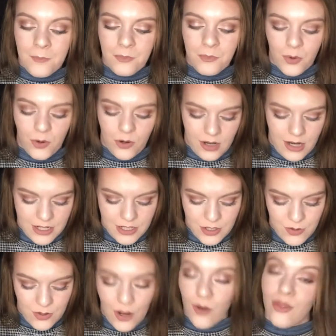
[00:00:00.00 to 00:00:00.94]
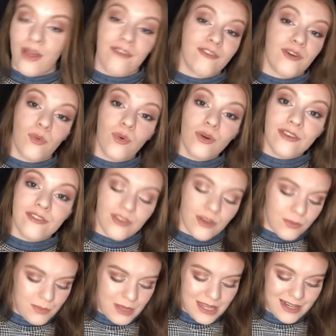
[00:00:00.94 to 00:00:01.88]
but I do know that for 1 of
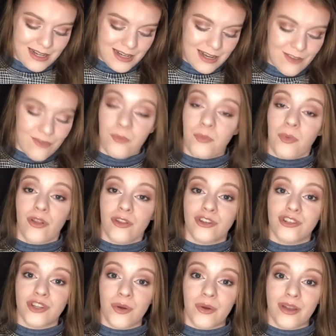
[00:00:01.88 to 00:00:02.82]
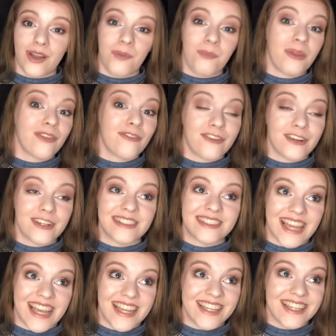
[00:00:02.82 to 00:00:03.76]
them, he didn't even bother showing up on the first
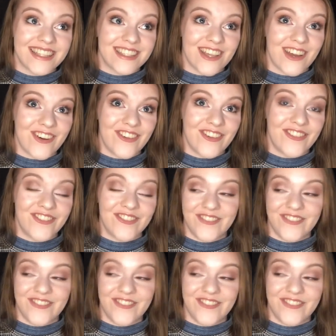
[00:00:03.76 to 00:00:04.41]
day, so.